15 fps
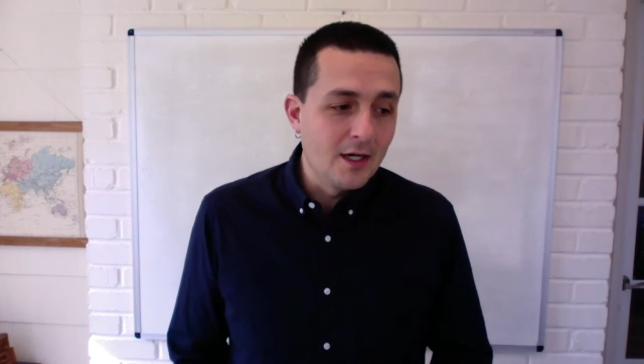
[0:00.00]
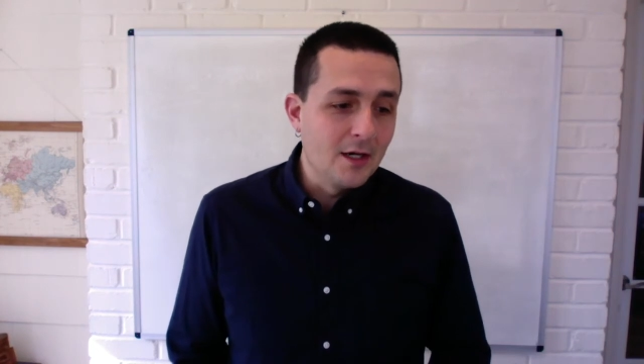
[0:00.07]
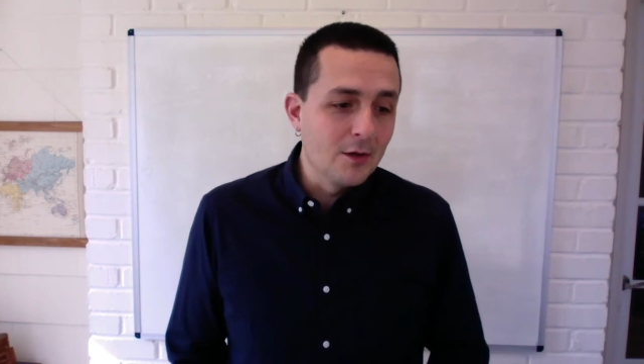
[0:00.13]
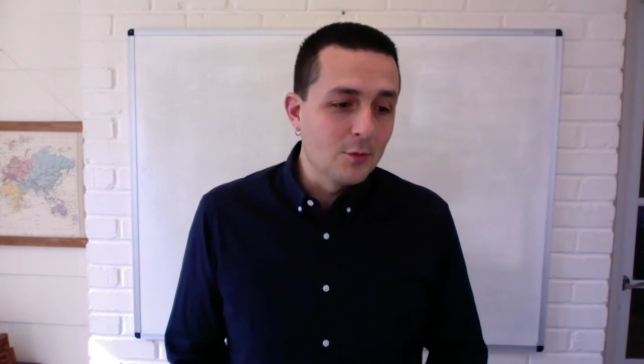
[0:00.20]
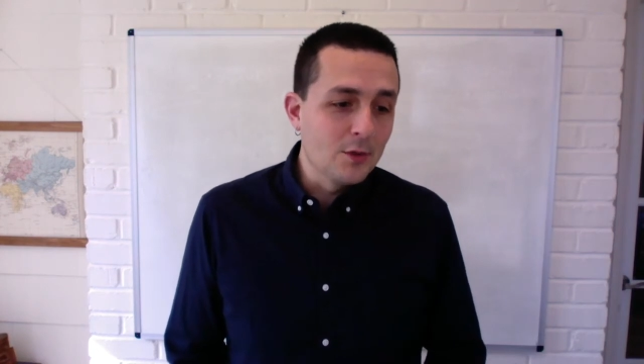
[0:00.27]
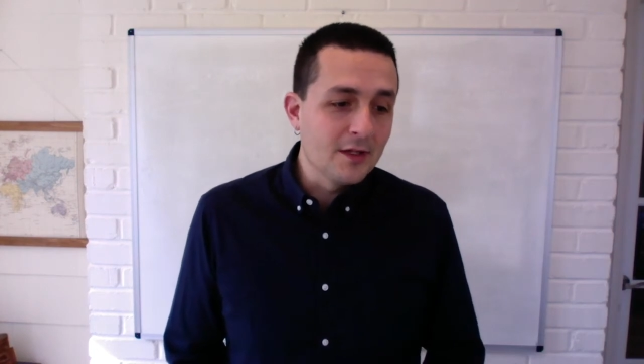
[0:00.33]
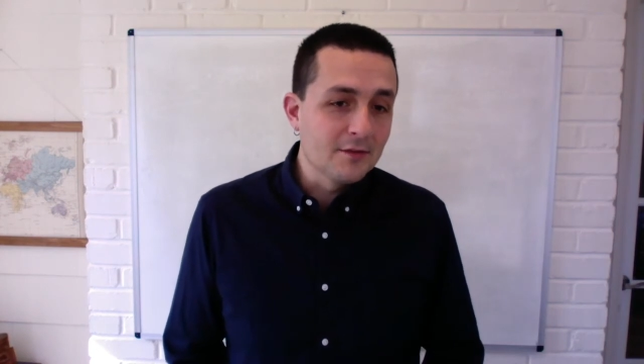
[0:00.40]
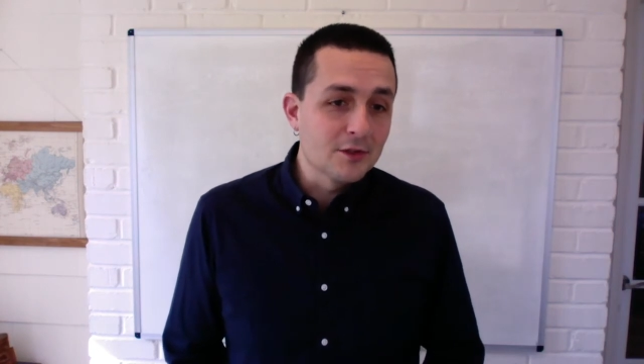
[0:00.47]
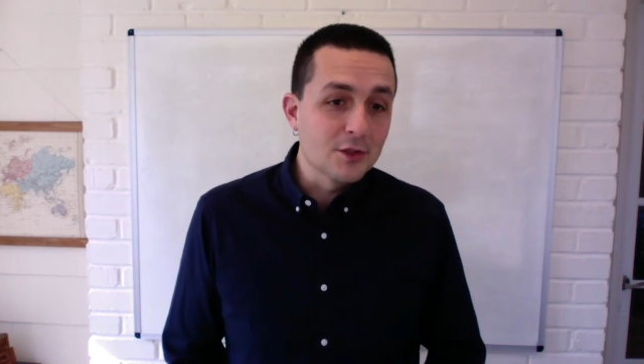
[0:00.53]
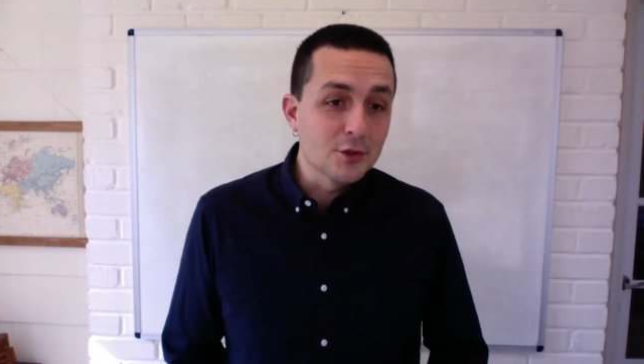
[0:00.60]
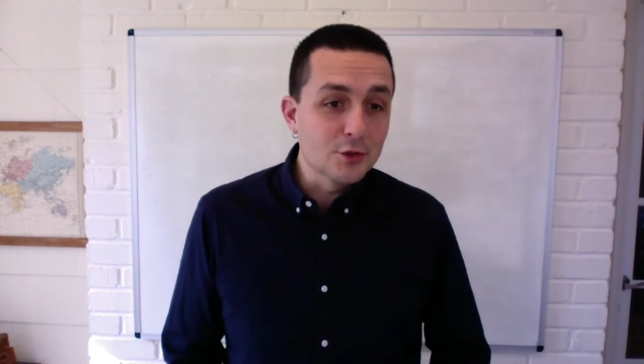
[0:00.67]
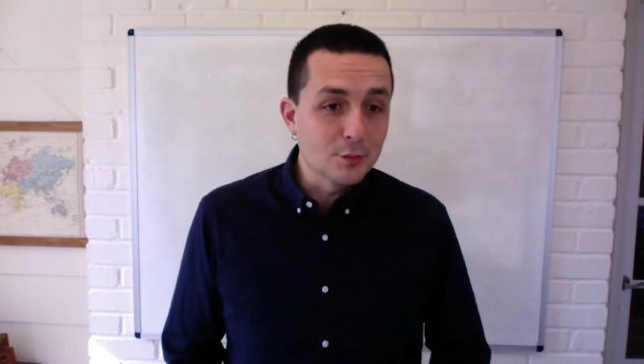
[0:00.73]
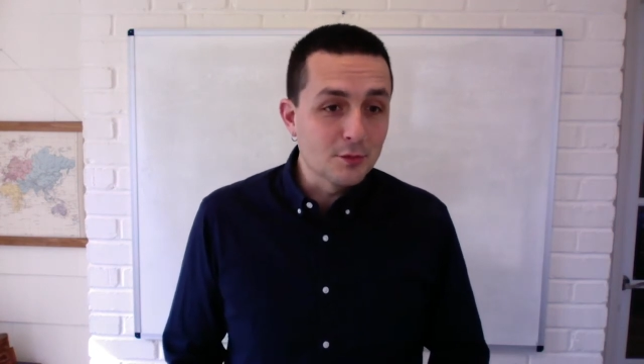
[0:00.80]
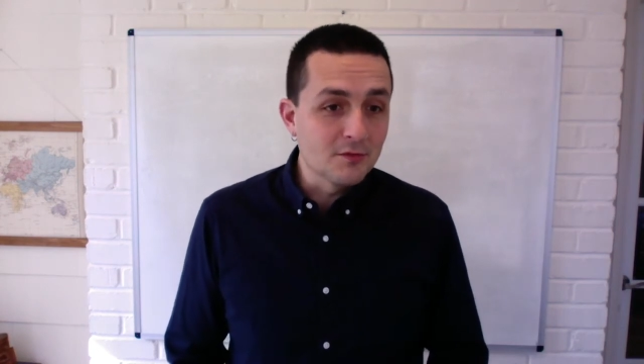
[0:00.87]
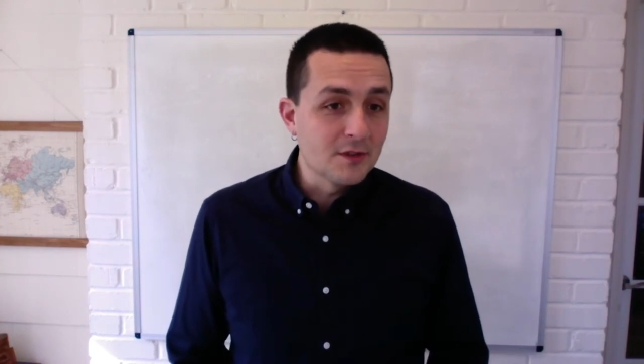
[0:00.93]
We have a good
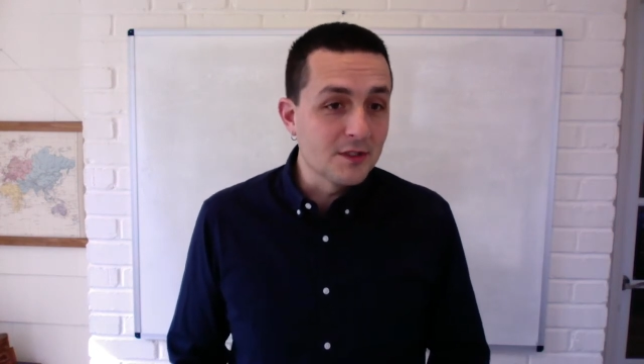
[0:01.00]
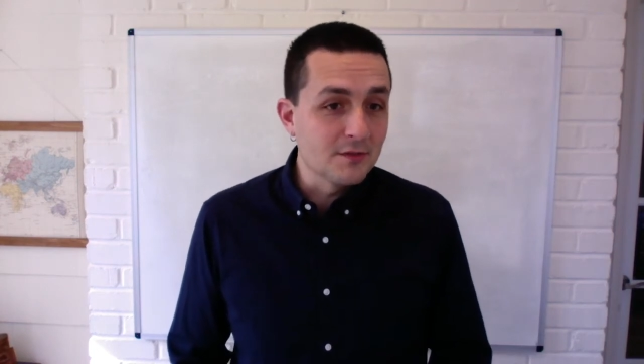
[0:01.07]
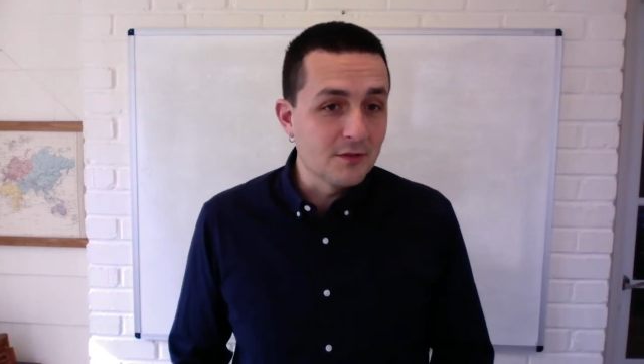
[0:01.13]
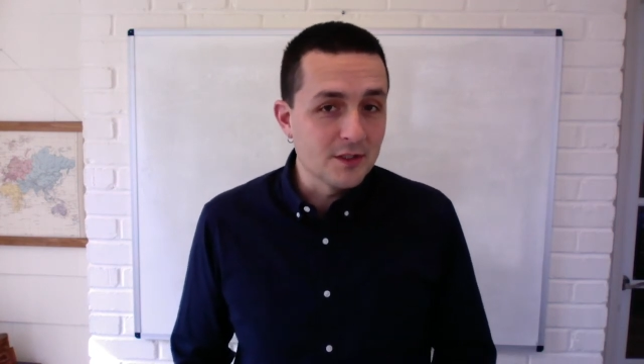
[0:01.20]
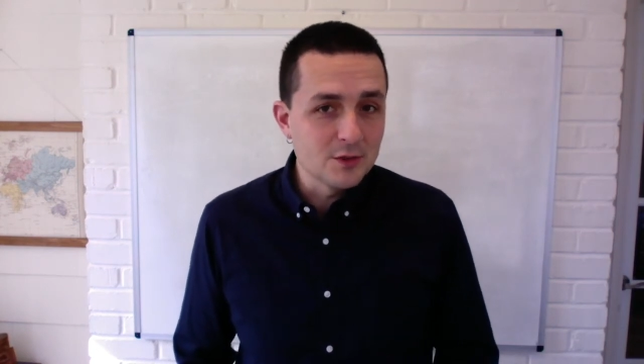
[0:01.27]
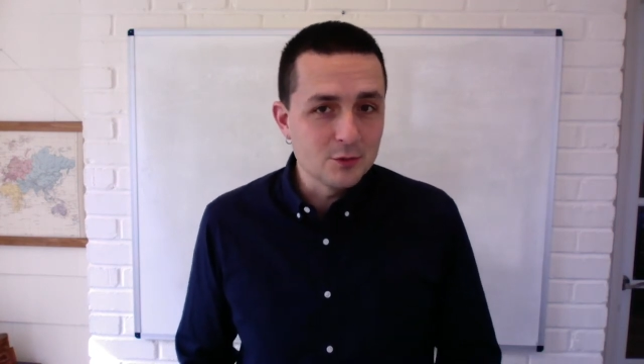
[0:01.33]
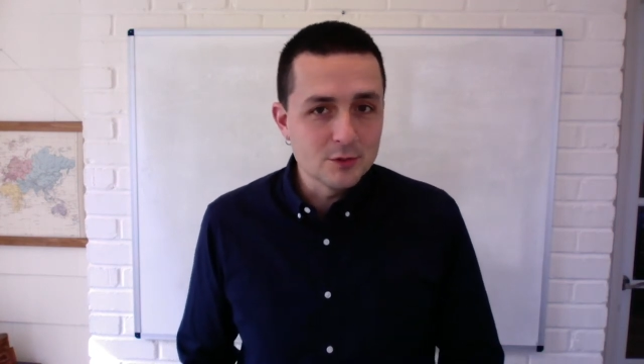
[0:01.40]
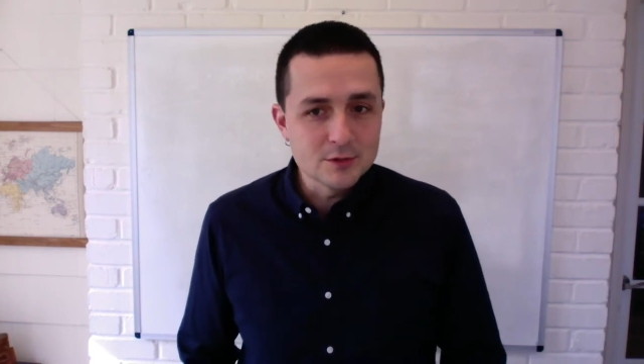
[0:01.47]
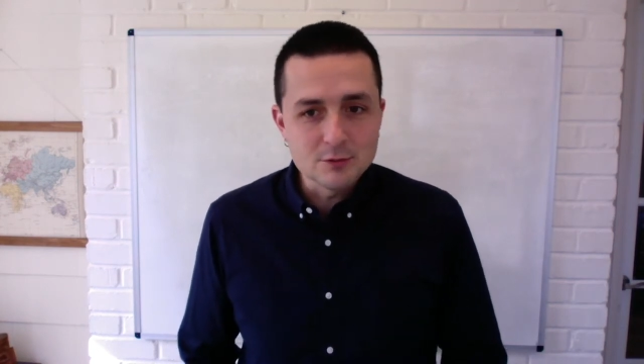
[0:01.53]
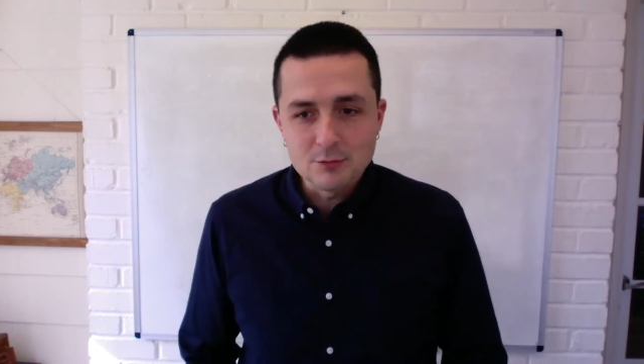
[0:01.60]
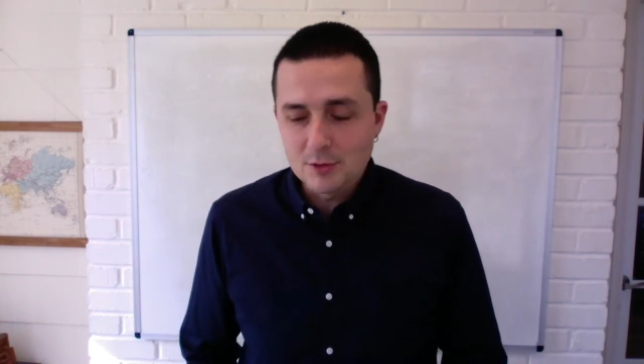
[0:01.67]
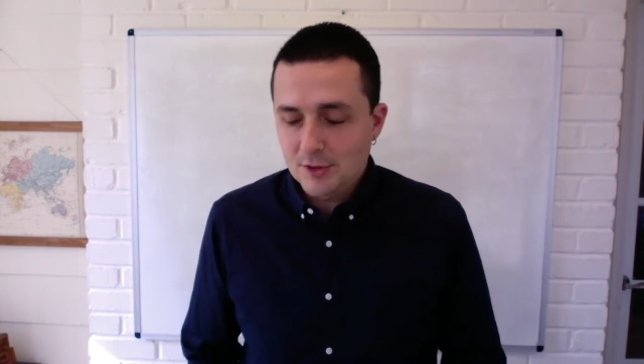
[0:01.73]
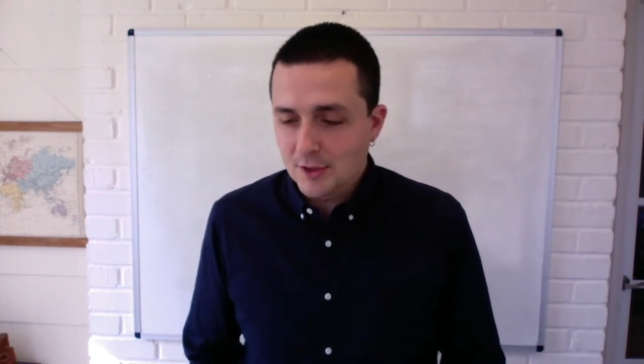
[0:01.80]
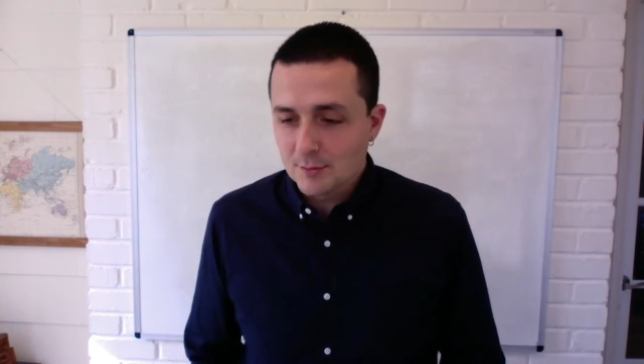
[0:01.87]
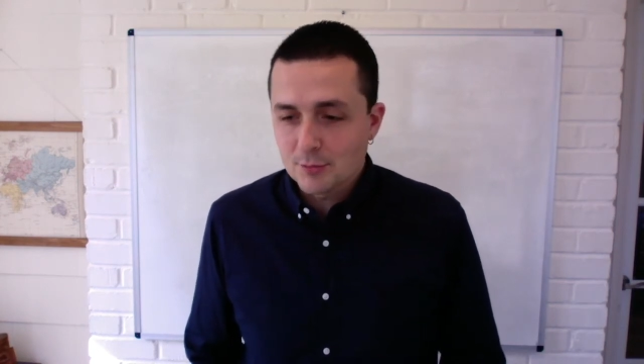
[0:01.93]
group of individuals, a
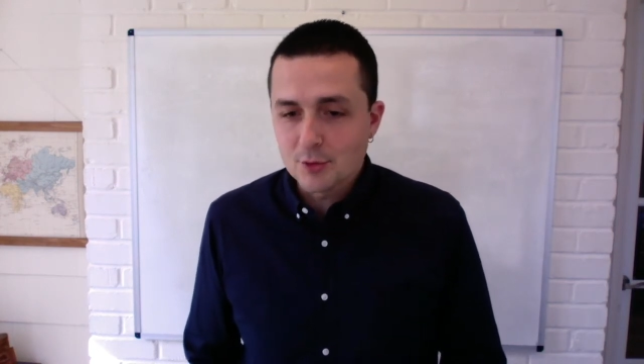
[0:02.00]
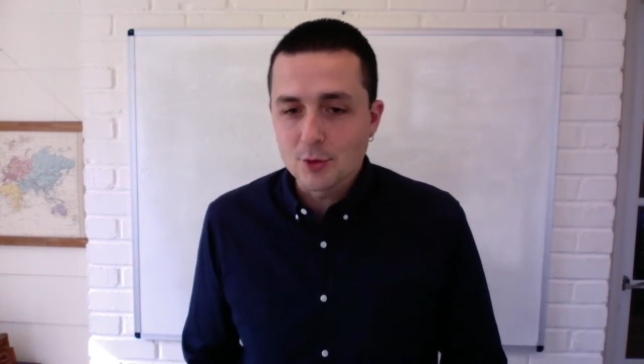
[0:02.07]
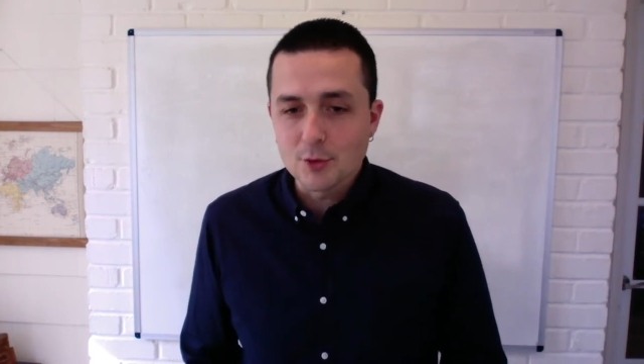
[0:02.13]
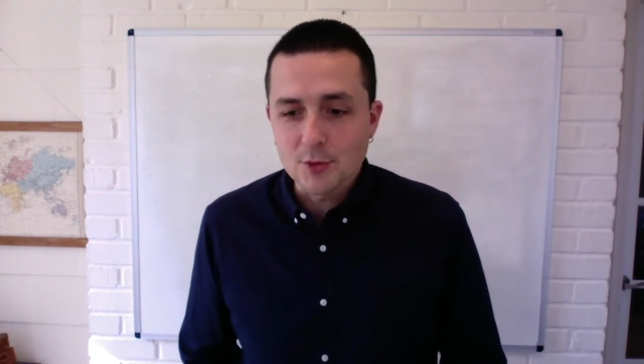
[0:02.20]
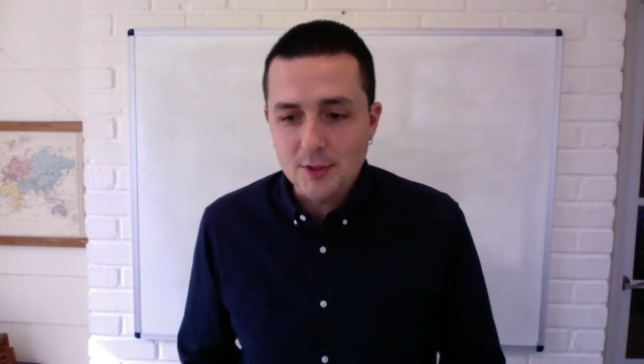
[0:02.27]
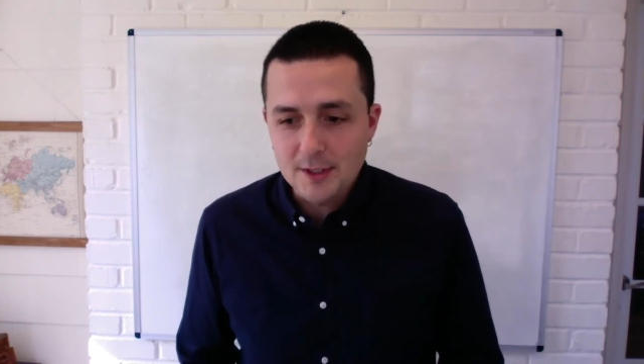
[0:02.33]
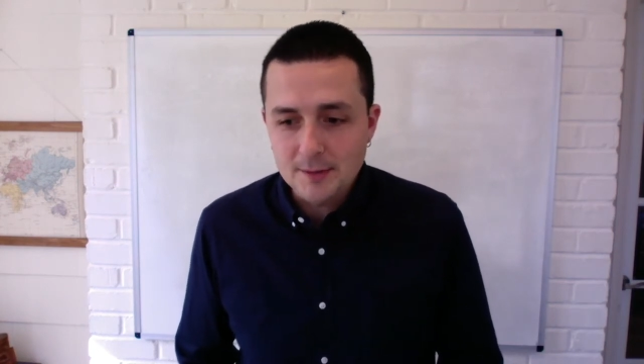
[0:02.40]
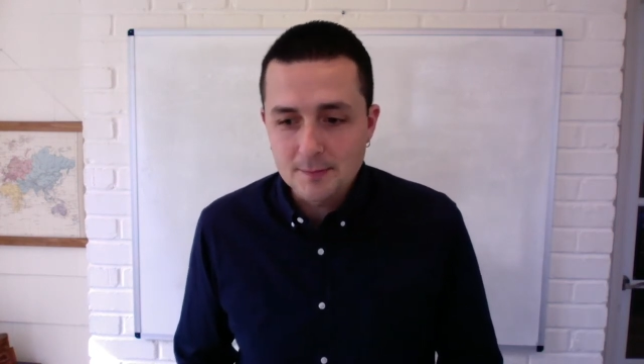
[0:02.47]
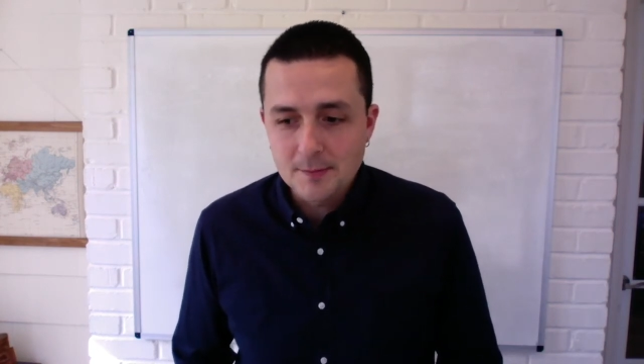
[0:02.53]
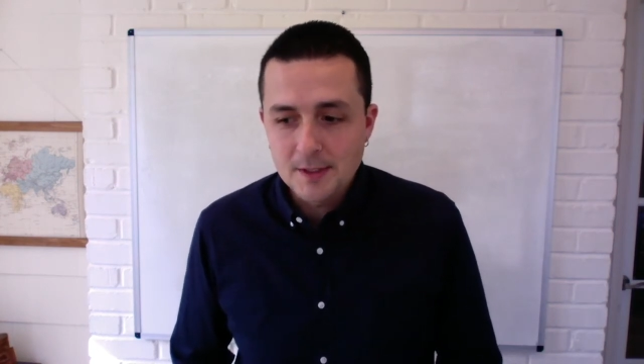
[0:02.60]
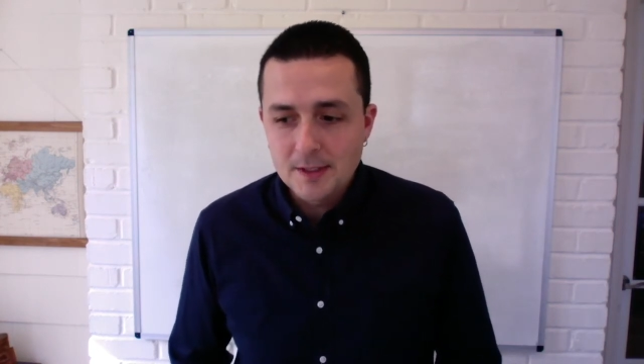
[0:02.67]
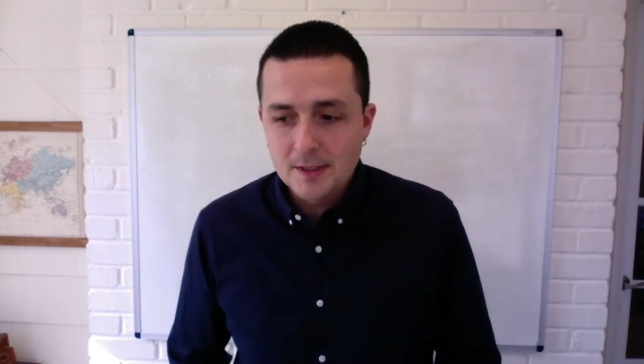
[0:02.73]
really good program